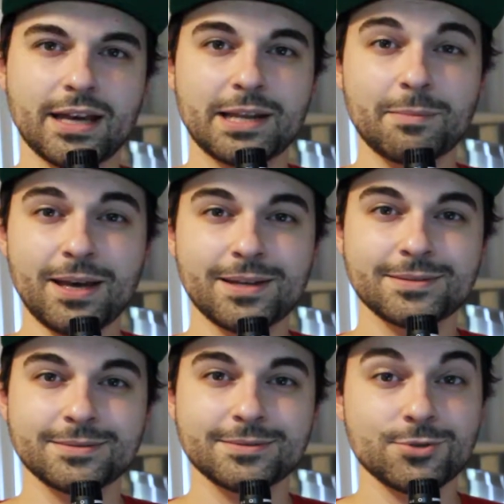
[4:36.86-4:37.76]
And
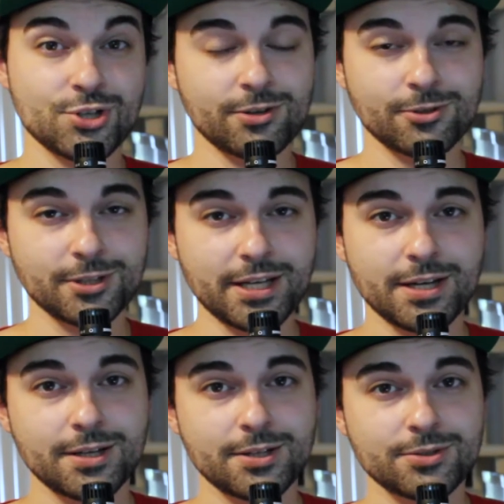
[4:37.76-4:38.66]
men, generally,
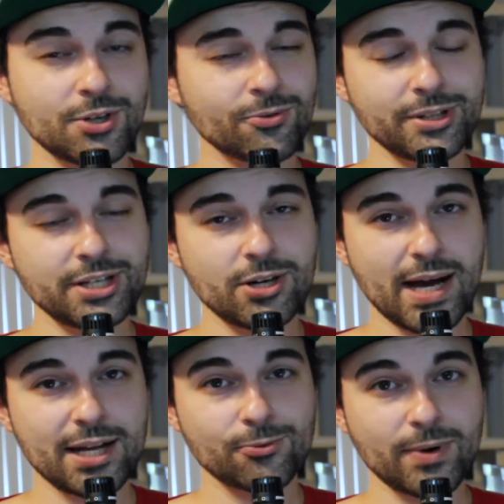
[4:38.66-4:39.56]
don't really know
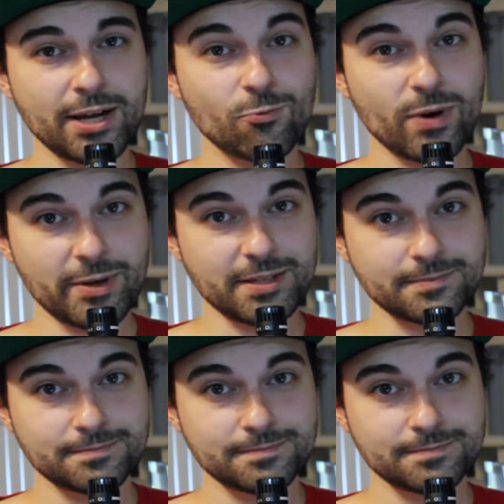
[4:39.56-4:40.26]
how to write women.